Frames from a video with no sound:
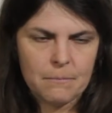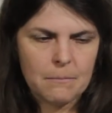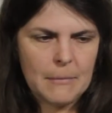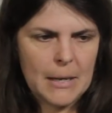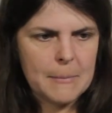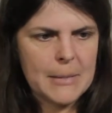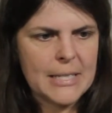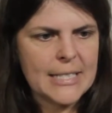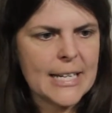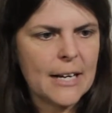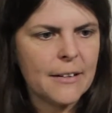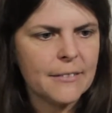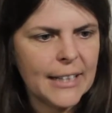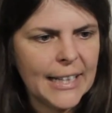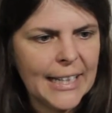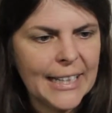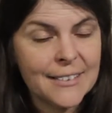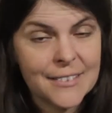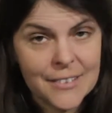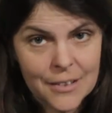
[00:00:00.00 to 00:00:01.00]
maybe down
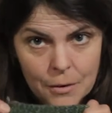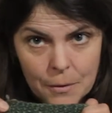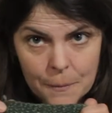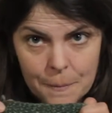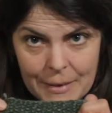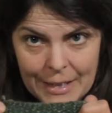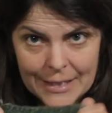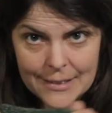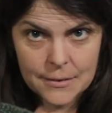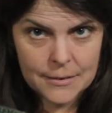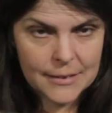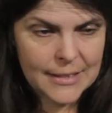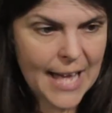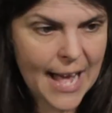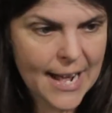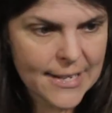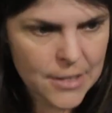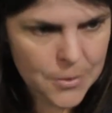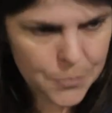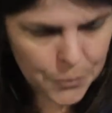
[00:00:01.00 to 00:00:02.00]
here. So that's what
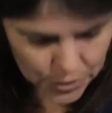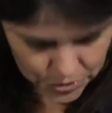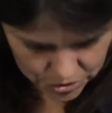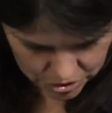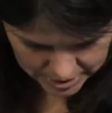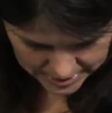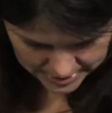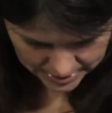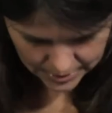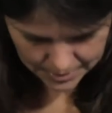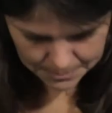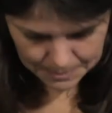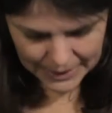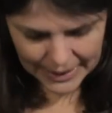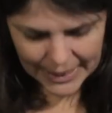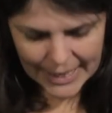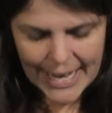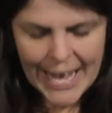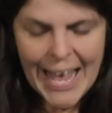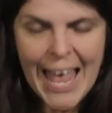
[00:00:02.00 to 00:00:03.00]
that swatch is going to
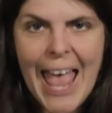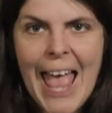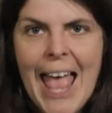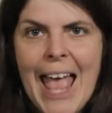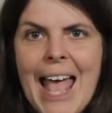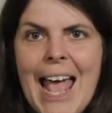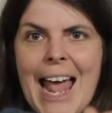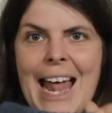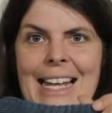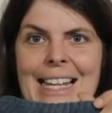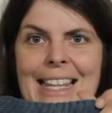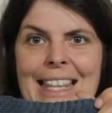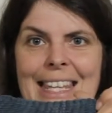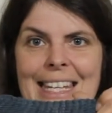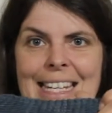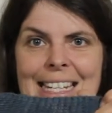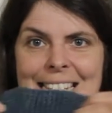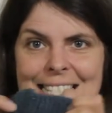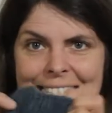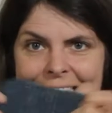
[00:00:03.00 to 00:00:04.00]
be. And
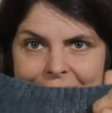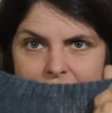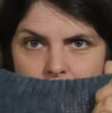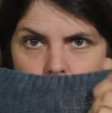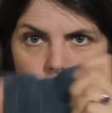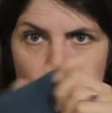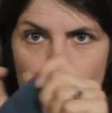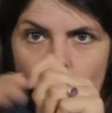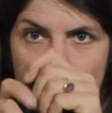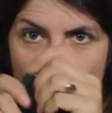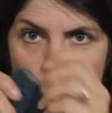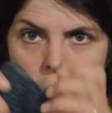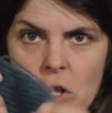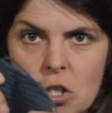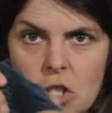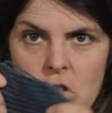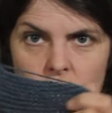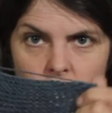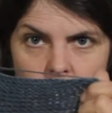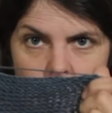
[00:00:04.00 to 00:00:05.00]
this
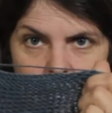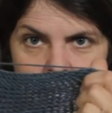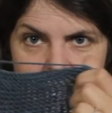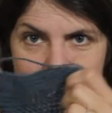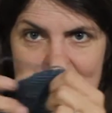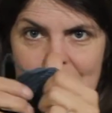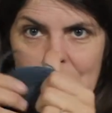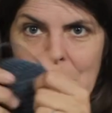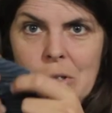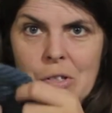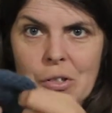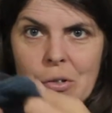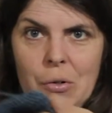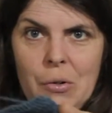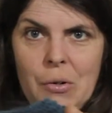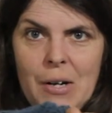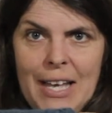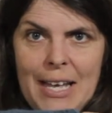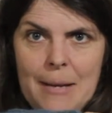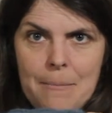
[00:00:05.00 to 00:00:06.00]
swatch, that's
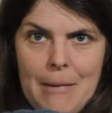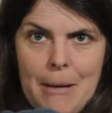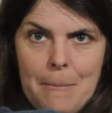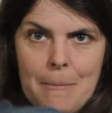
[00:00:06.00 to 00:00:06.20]
also Hey